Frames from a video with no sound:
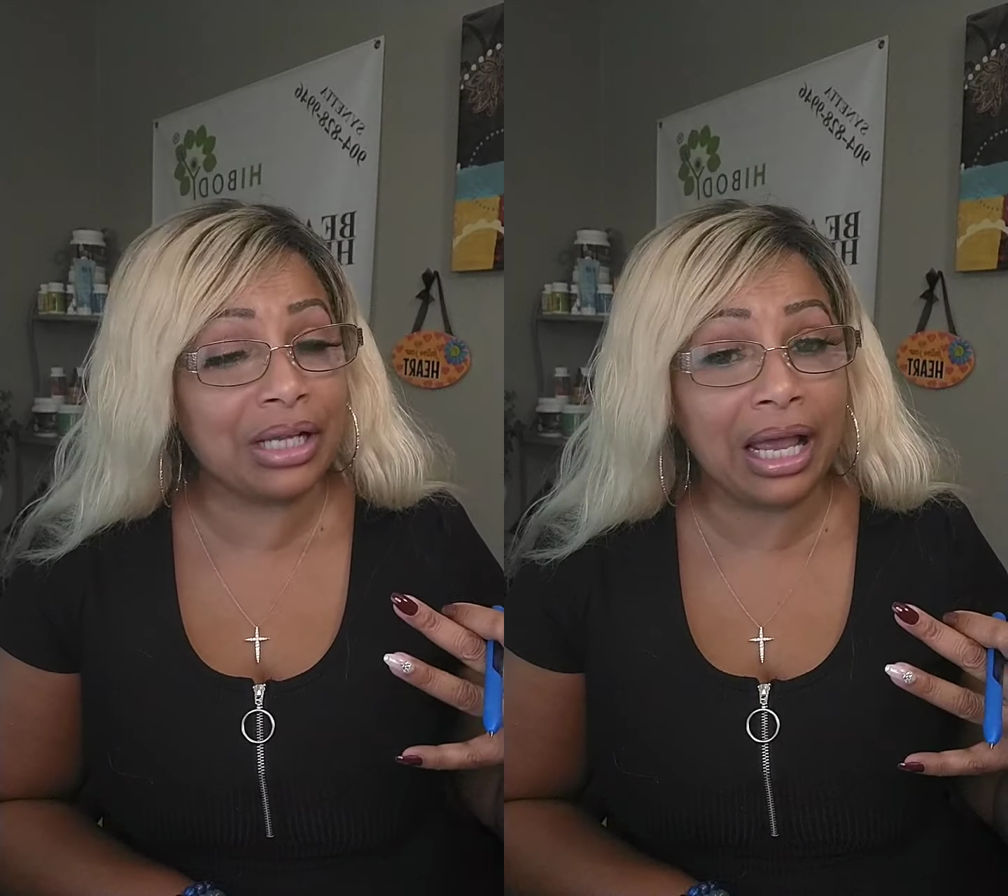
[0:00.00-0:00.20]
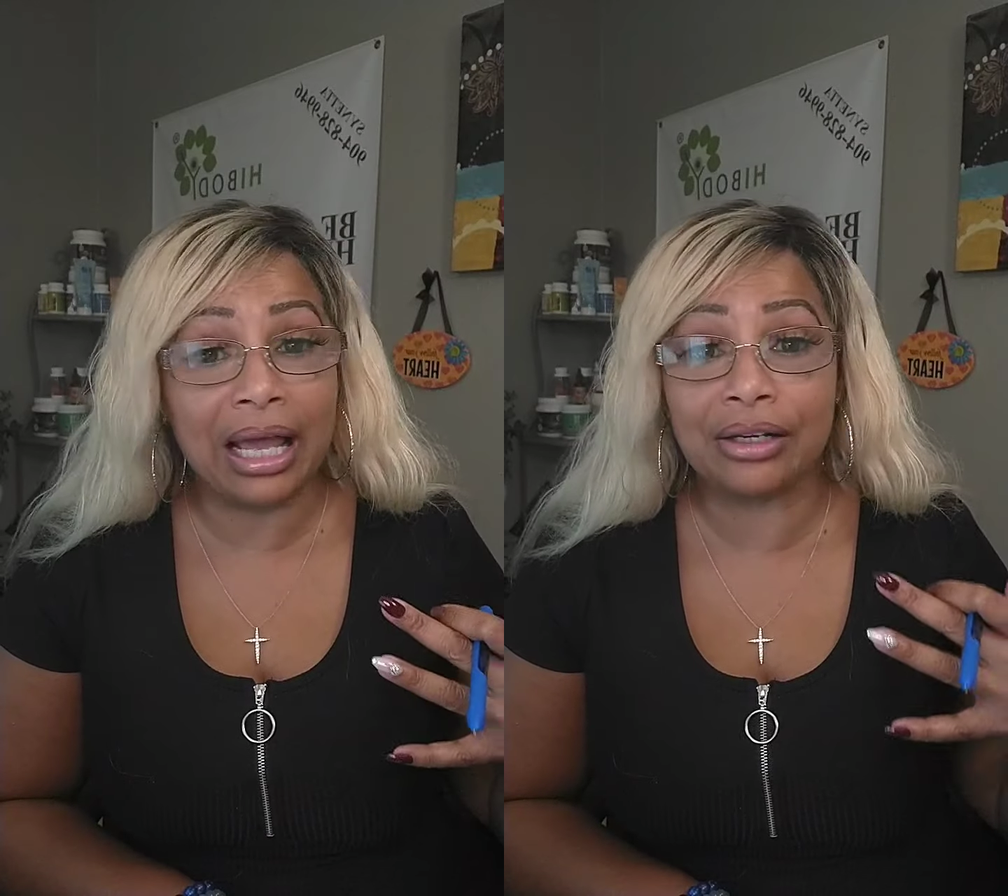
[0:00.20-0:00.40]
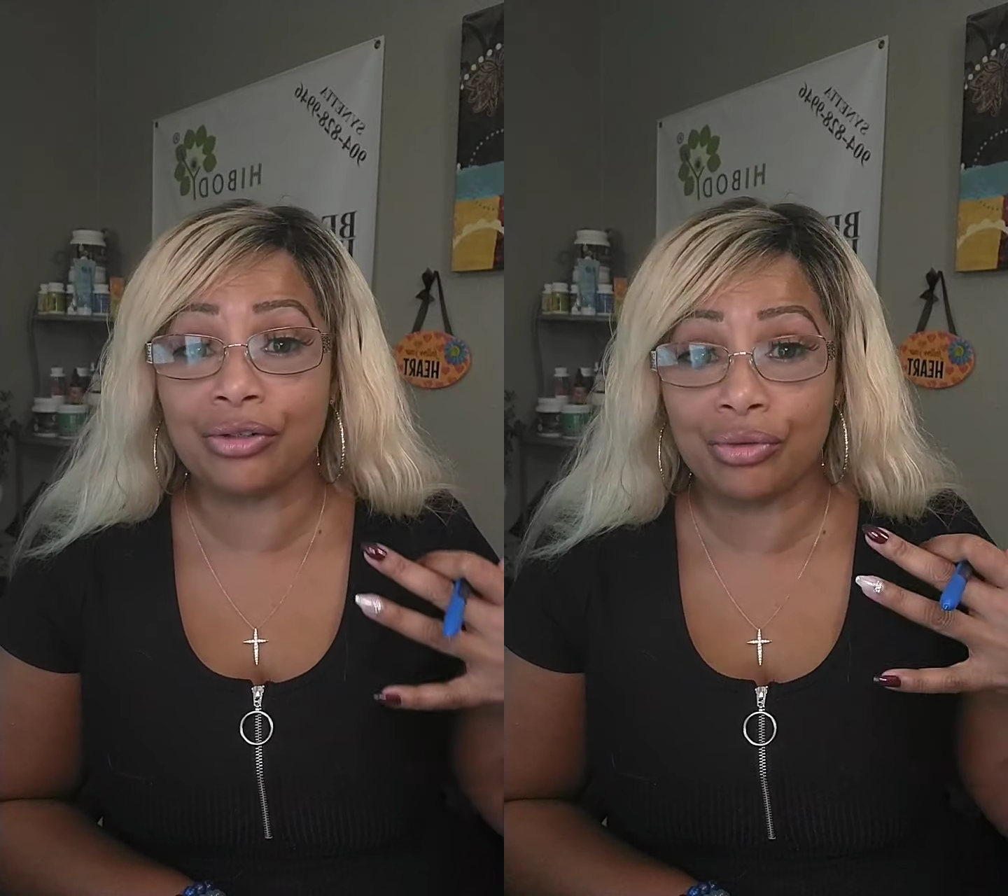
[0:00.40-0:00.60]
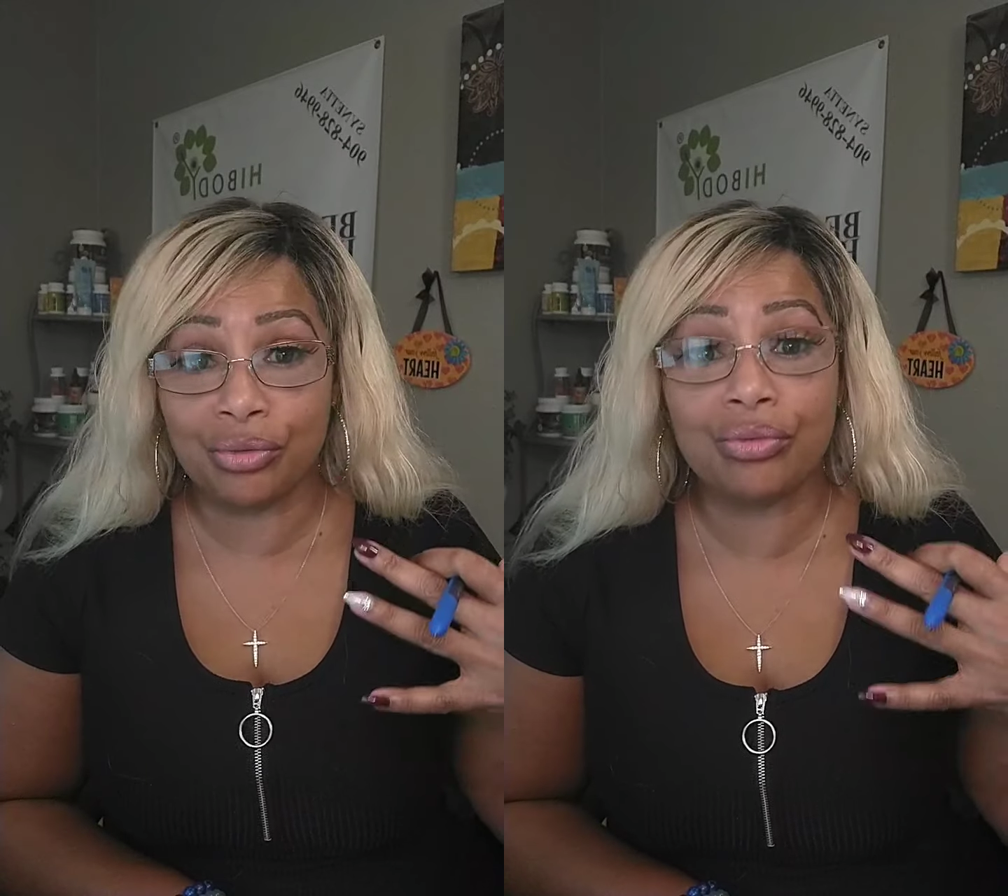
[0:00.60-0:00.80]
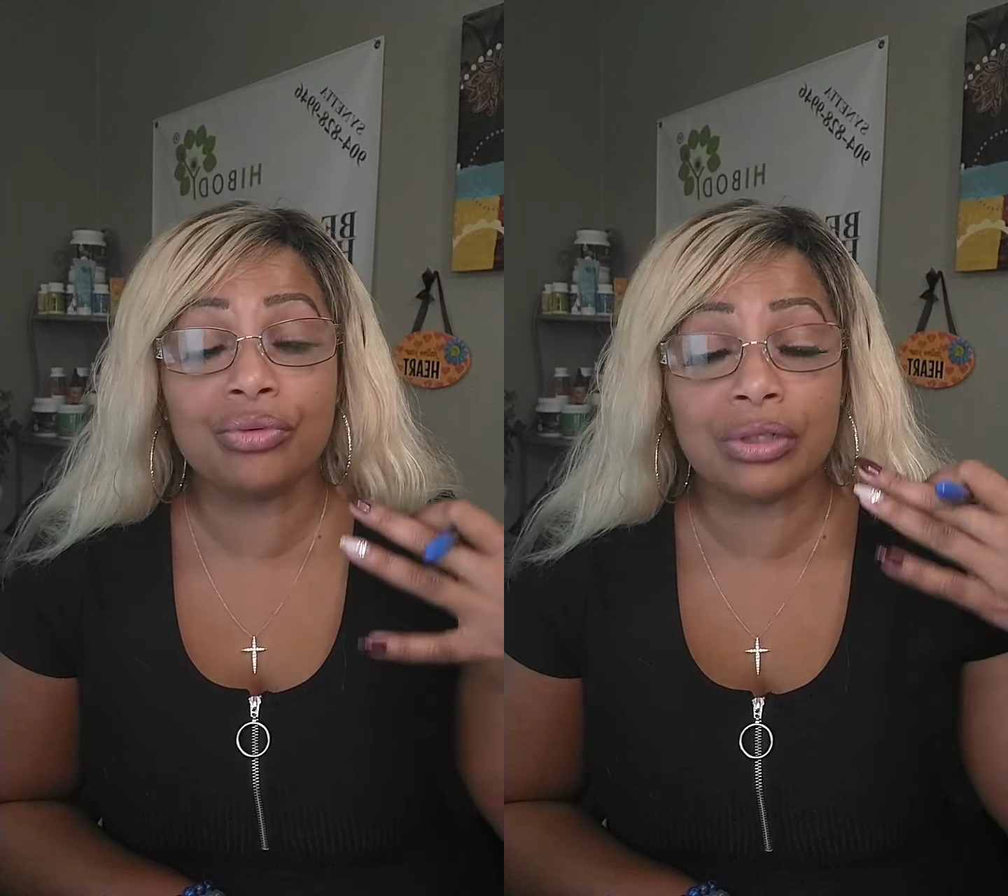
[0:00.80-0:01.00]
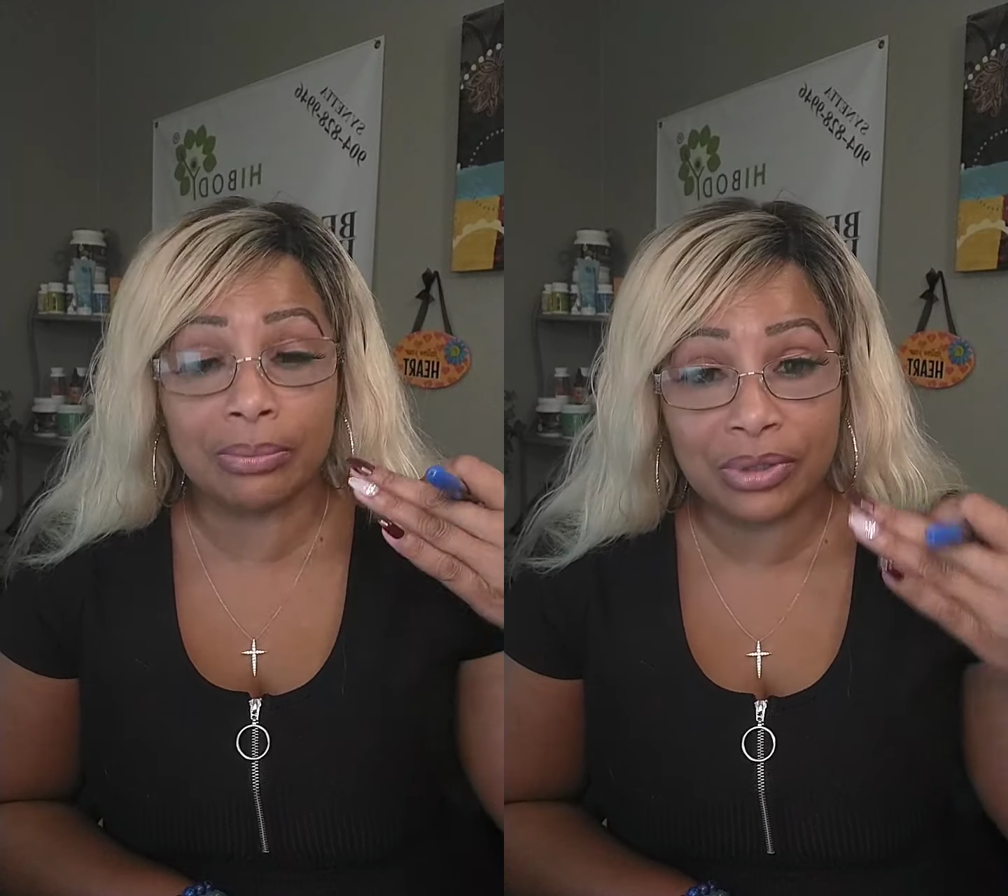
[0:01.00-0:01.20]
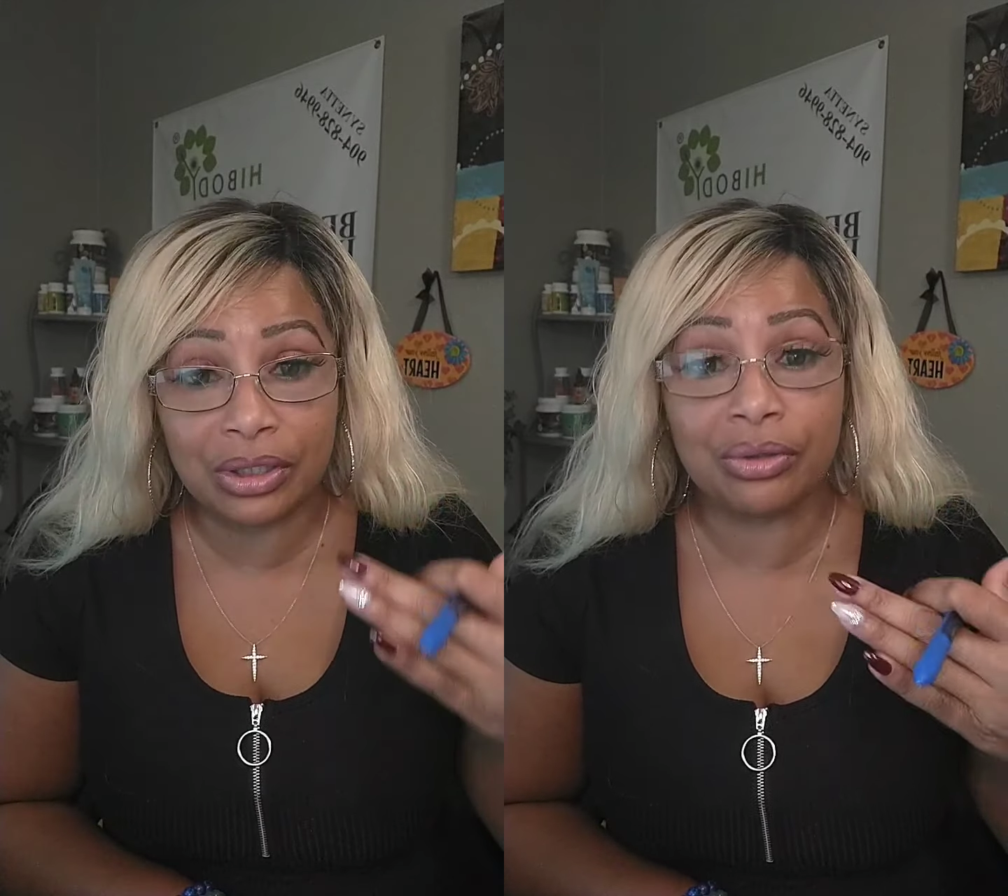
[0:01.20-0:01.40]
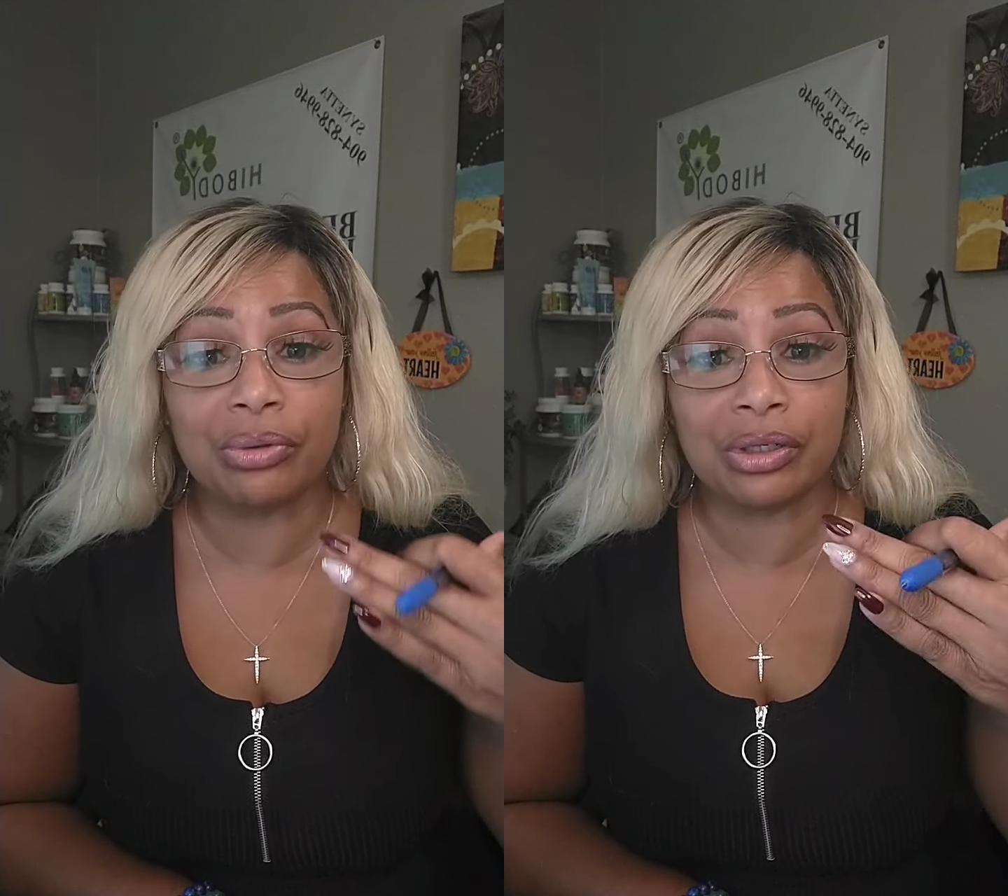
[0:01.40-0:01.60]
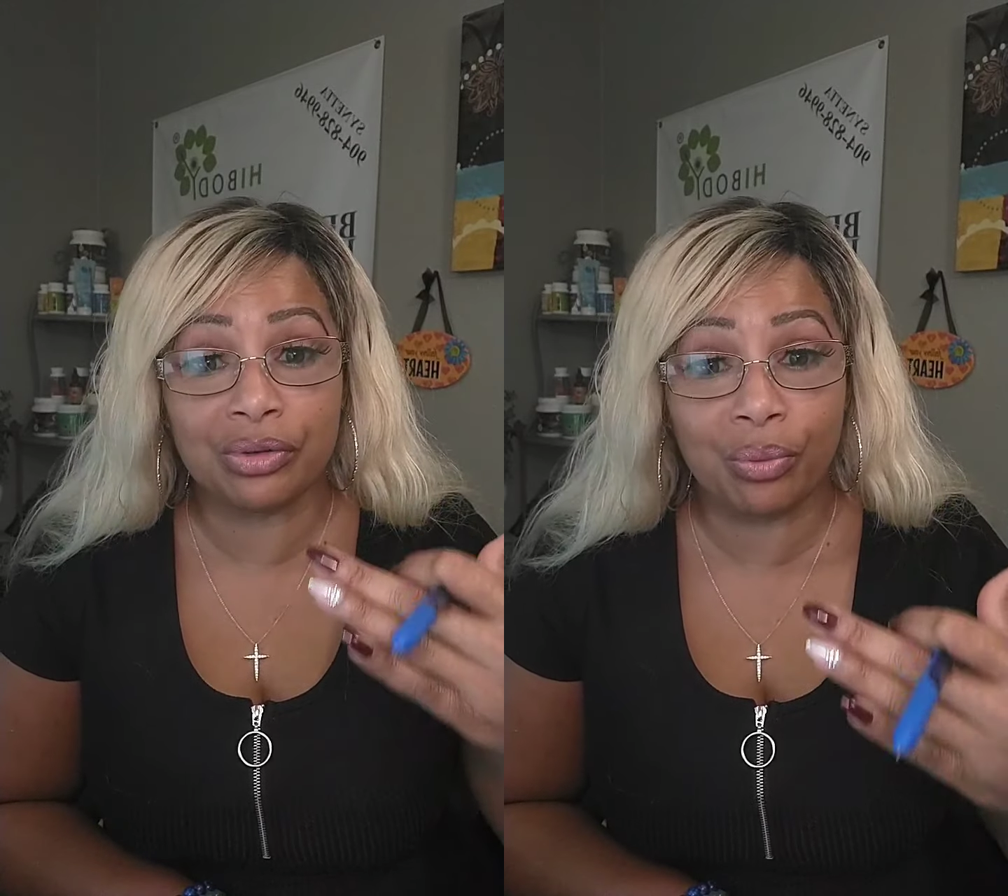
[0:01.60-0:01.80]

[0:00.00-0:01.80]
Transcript: I got to do some serious